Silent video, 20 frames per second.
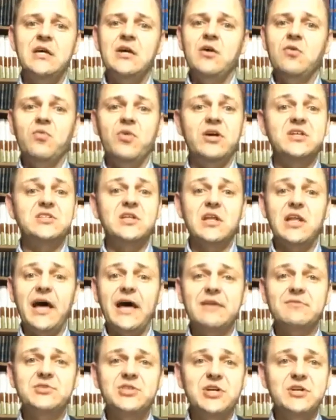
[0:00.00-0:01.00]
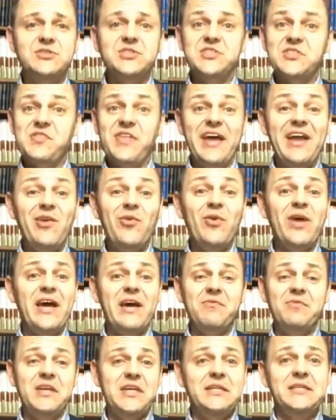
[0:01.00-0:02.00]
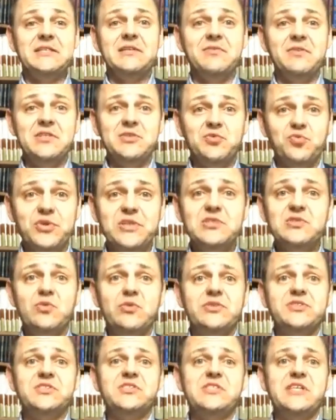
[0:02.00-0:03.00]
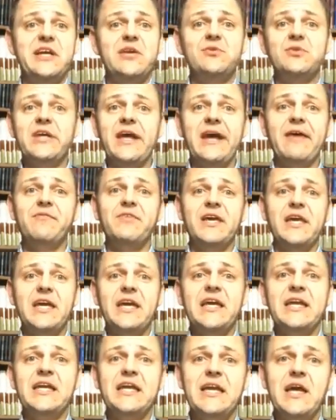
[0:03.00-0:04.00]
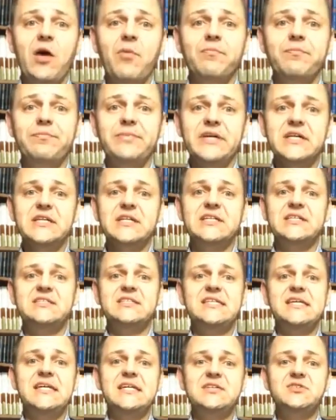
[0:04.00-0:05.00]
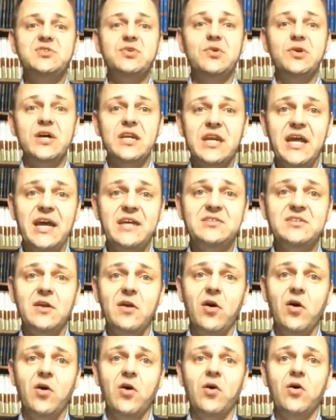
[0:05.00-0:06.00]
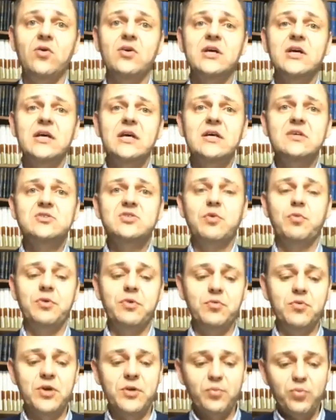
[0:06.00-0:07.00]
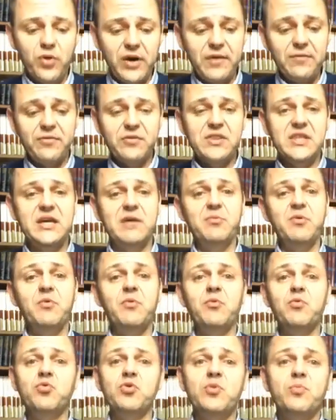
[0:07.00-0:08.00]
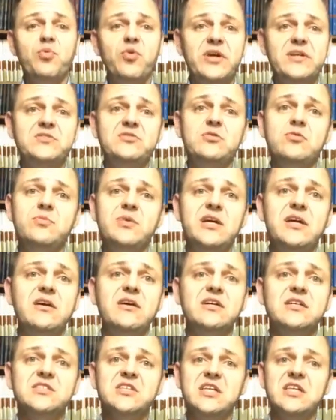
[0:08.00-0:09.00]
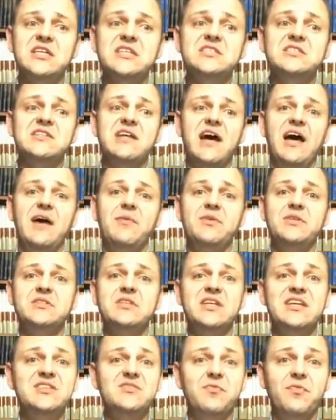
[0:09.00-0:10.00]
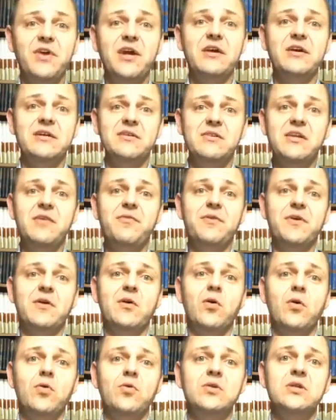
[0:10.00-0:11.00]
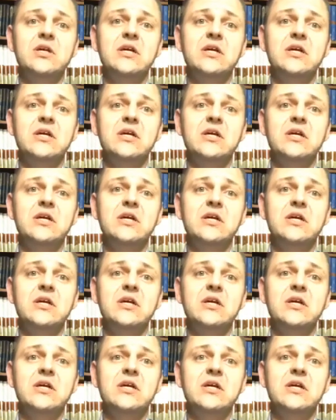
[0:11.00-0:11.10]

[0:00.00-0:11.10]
whereas a lot of churches they don't have any of these resources they don't have any ability to connect at all so we want to pray for them and we want to pray too because in this time it, it's very difficult